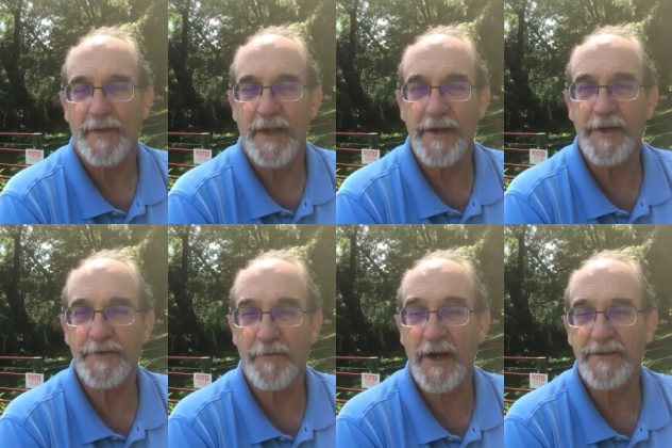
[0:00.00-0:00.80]
And he
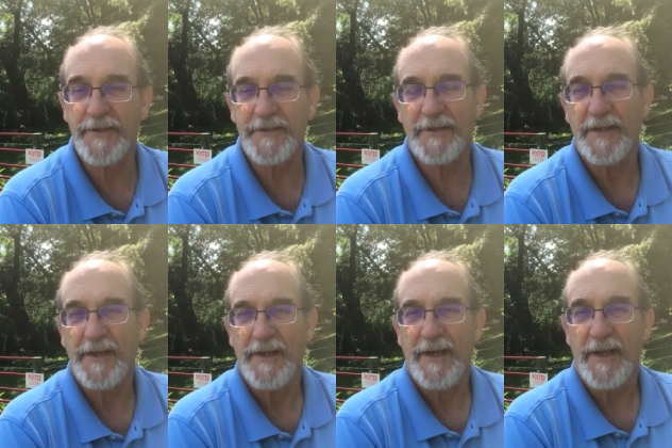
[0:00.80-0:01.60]
is righteous.
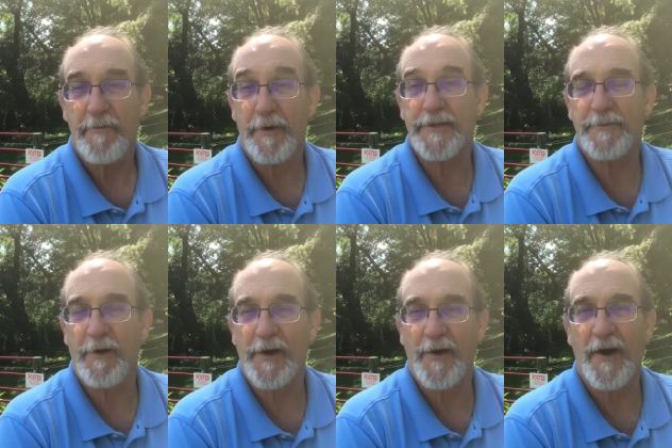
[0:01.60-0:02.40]
He prints
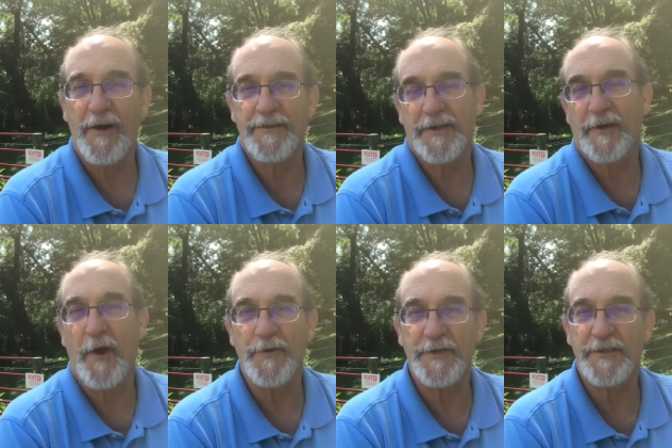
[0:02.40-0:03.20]
upon our hearts and
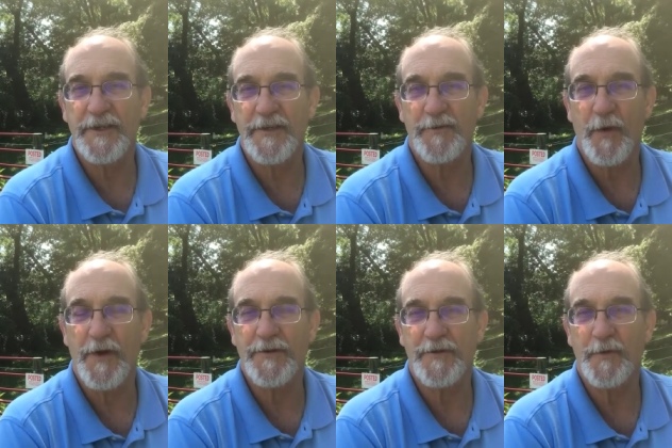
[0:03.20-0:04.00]
calls us in his
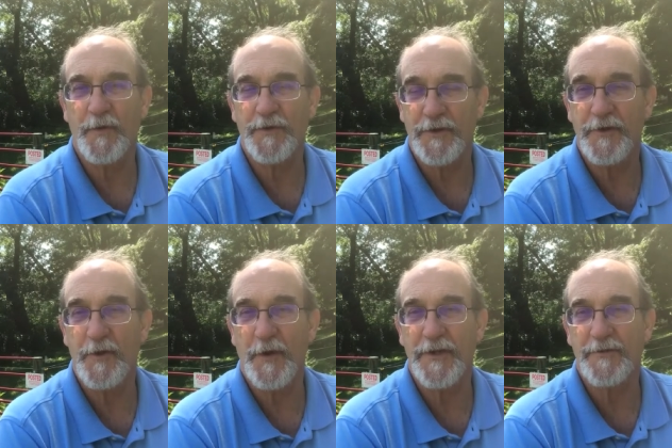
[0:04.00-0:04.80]
word to, to
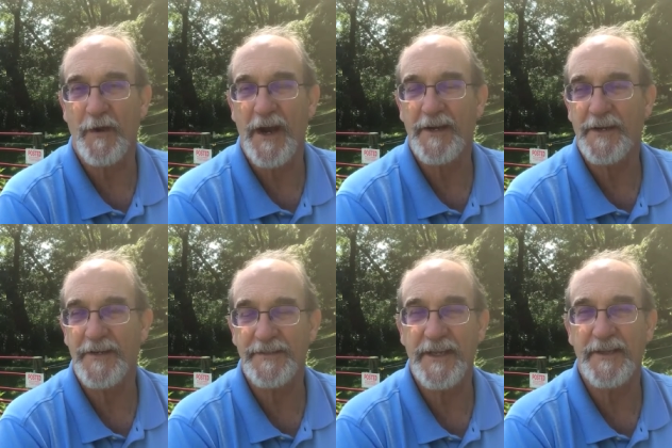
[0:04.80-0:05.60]
do what is right and
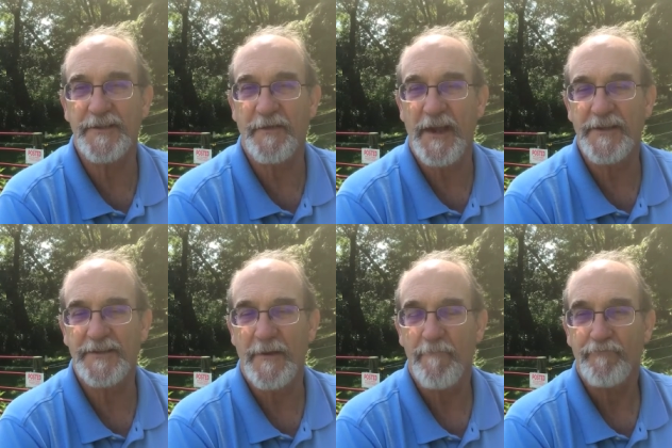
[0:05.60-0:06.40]
to seek his face.
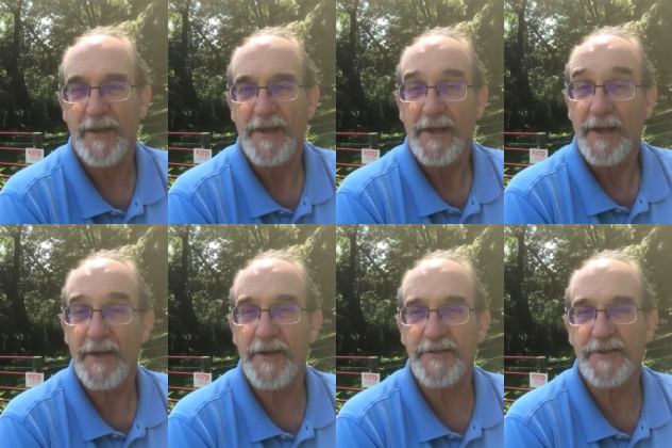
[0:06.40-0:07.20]

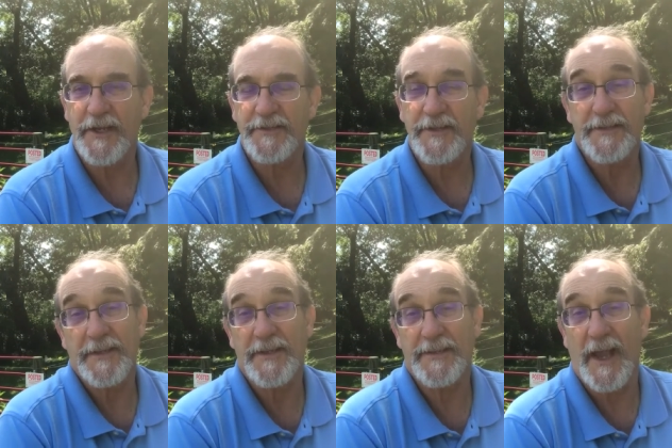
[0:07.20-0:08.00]
He does
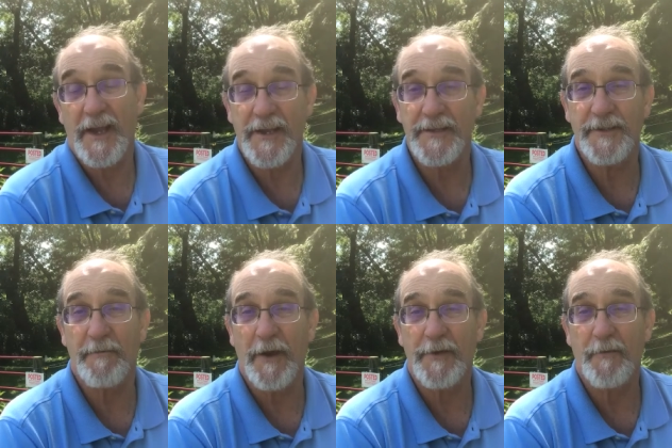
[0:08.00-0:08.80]
justice. His eye is
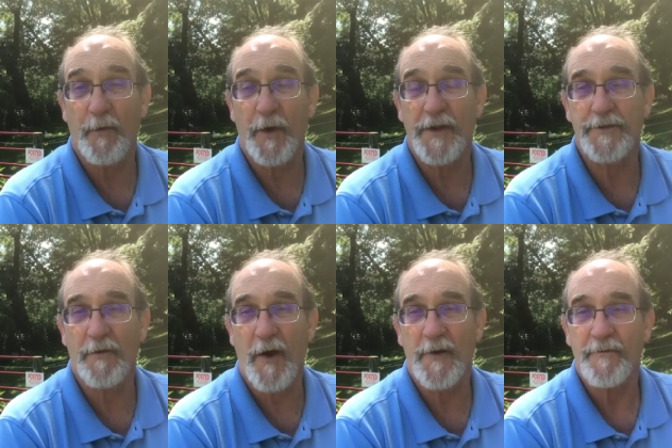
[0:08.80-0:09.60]
upon what is
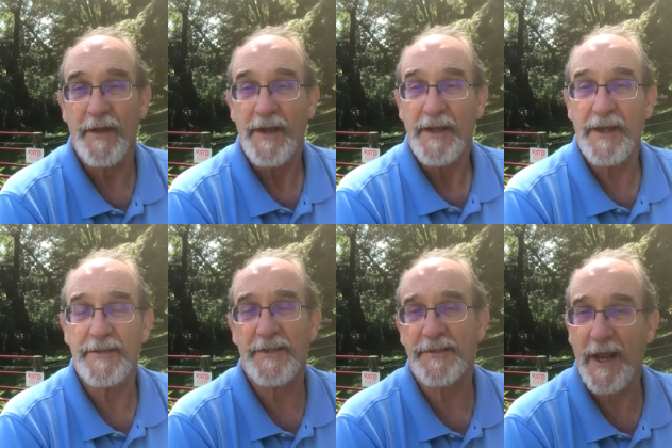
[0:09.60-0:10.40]
wrong. He
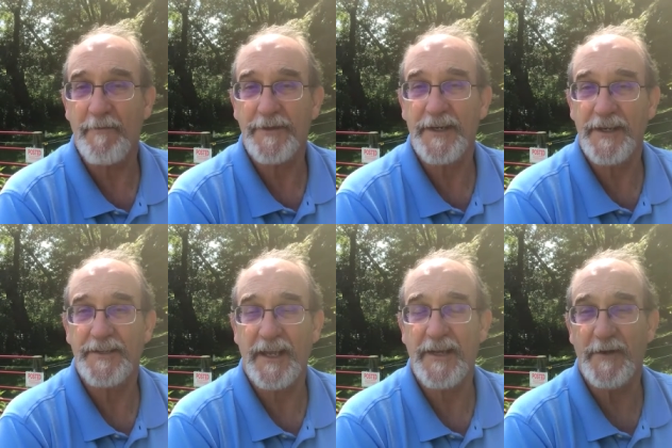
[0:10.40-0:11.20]
is establishing
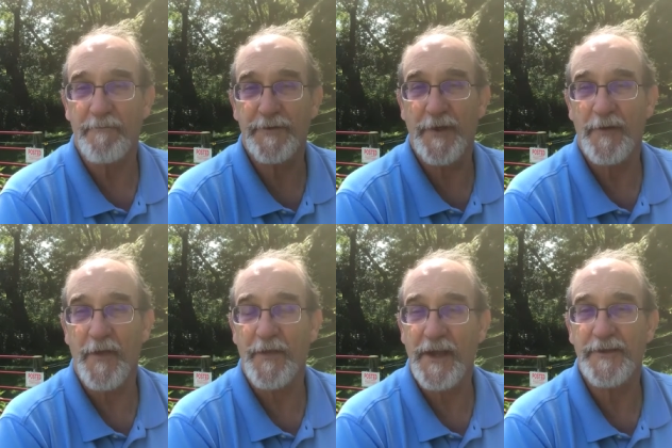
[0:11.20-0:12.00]
his kingdom so
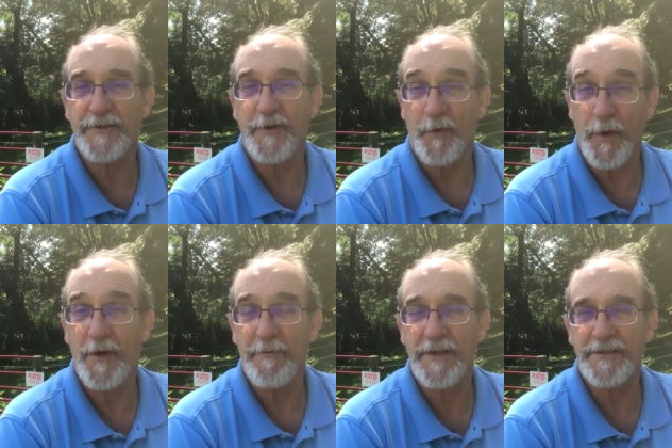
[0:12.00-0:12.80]
that things
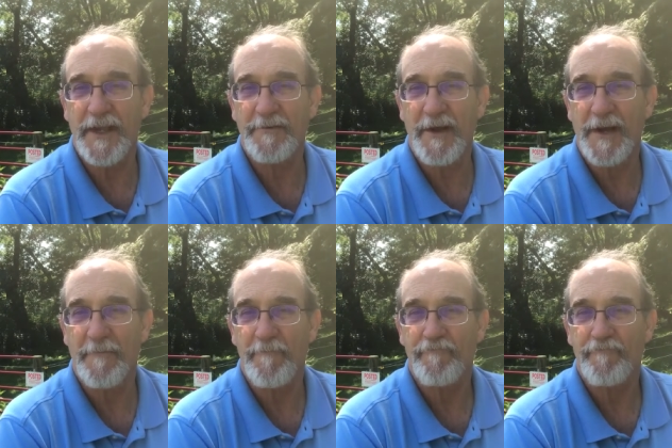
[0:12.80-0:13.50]
will be set right.